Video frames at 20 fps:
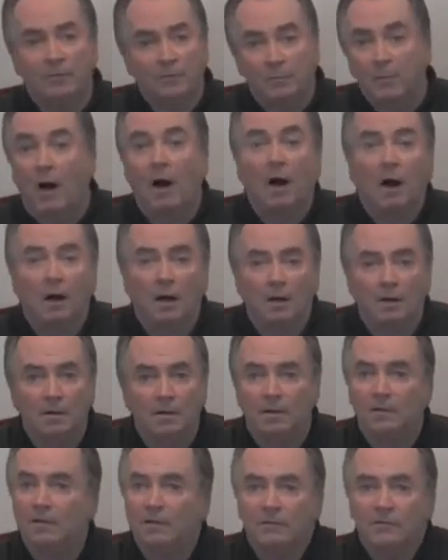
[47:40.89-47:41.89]
shema,
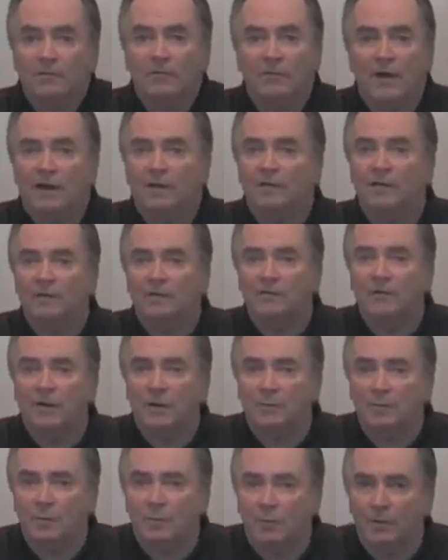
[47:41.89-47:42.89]
is exactly the
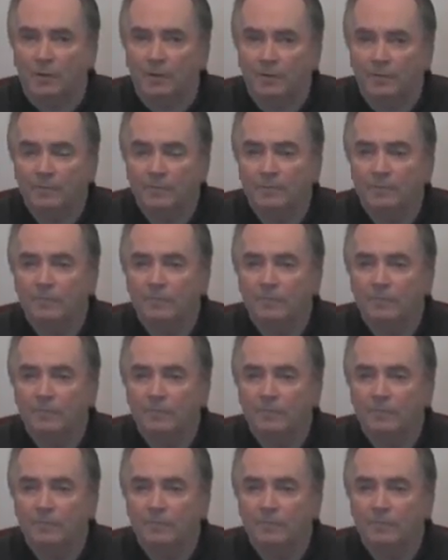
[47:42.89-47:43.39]
same word.